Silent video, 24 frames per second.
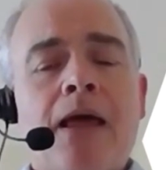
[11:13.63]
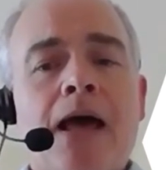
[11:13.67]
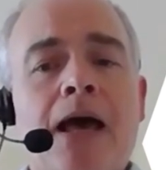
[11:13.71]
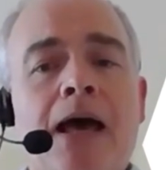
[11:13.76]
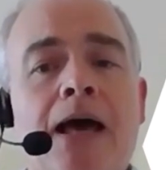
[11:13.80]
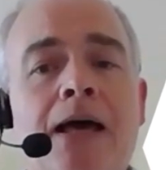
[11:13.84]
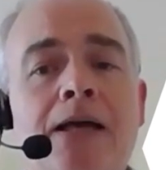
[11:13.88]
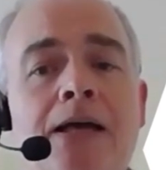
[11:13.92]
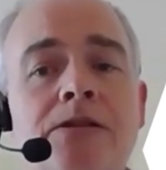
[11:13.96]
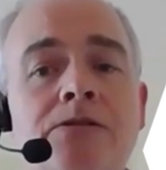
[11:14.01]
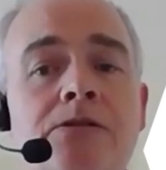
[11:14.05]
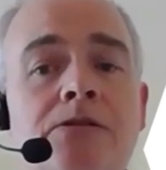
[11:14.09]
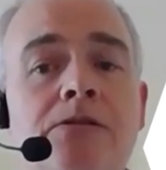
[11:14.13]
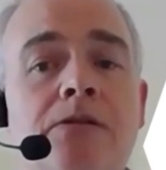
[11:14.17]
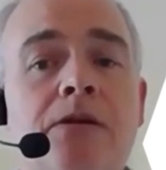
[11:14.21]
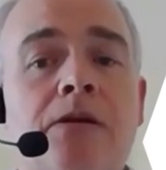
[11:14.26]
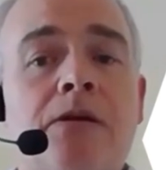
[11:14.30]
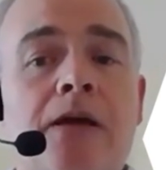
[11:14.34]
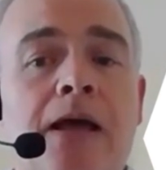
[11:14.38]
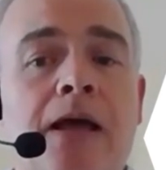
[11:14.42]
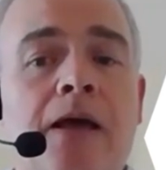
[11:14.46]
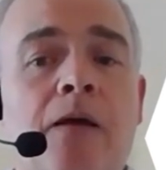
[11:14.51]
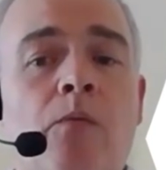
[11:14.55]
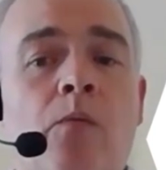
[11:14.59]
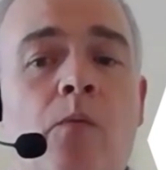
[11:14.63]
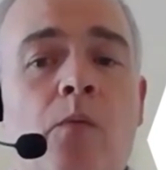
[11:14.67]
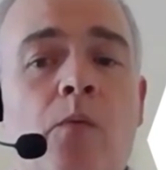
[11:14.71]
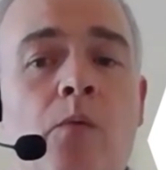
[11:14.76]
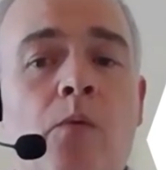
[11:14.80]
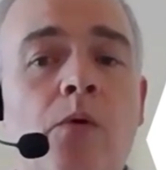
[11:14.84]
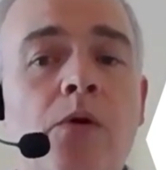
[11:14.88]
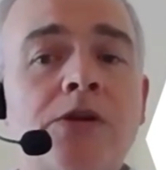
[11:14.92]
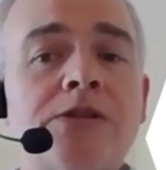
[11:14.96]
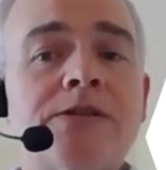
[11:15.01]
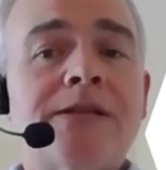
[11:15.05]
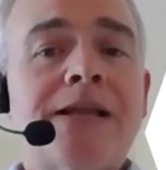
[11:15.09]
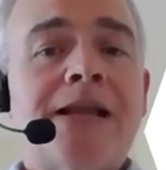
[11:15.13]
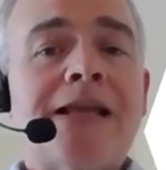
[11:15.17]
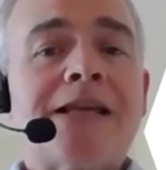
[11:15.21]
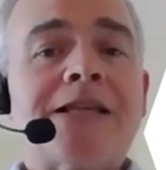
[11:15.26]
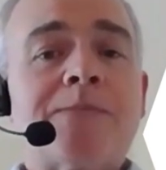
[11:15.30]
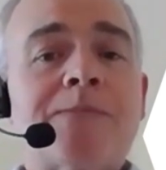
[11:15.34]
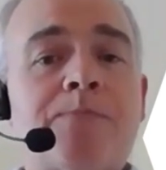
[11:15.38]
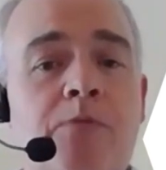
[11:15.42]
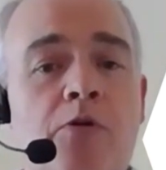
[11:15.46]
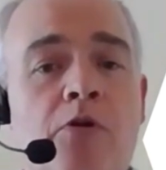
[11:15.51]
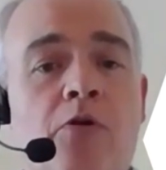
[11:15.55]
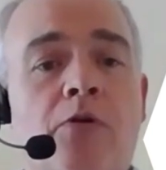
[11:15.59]
and uh, we're still
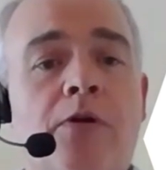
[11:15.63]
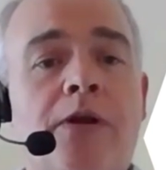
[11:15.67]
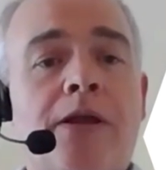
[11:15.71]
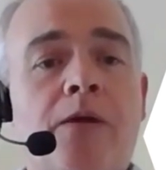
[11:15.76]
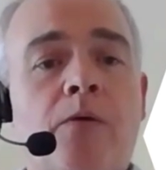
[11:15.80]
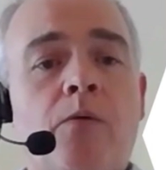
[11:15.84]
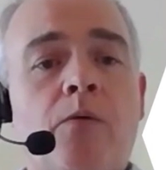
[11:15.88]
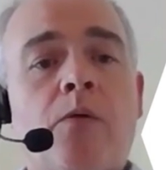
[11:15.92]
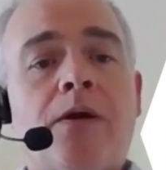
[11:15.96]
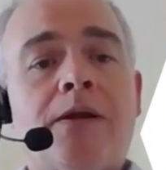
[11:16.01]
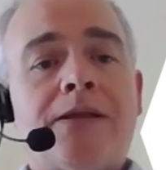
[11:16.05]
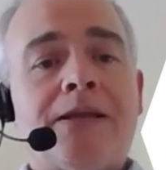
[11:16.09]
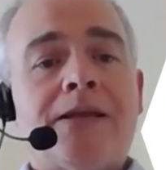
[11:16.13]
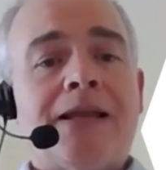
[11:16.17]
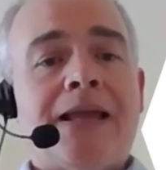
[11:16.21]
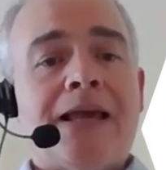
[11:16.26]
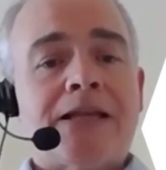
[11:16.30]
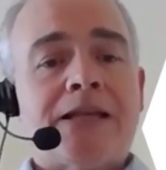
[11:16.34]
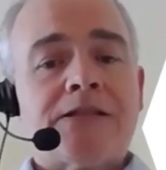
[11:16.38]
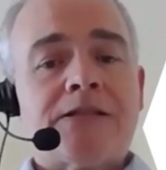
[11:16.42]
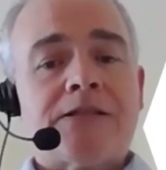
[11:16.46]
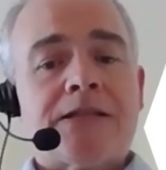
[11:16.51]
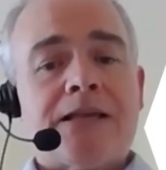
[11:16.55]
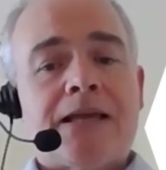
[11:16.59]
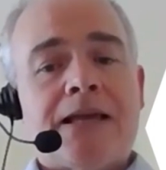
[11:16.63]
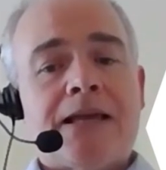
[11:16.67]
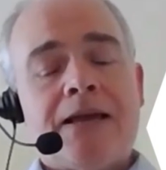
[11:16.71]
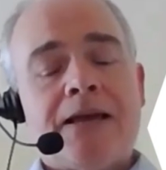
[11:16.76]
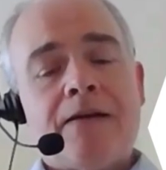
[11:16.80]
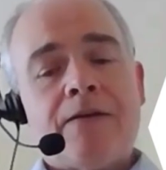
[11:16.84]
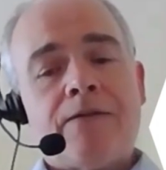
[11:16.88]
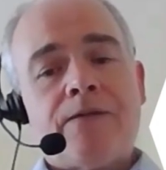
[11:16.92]
exploring where the next uh,